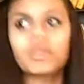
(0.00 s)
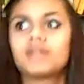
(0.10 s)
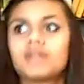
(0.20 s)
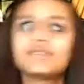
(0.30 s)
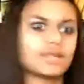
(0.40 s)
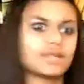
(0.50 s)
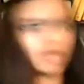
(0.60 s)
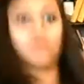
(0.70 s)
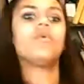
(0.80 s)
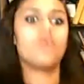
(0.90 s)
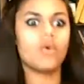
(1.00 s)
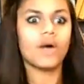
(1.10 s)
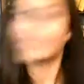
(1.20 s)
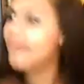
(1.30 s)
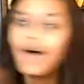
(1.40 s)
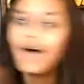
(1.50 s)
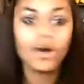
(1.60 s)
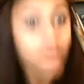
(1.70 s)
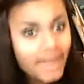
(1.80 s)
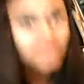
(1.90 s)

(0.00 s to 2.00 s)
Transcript: And he's like, what the heck? Okay,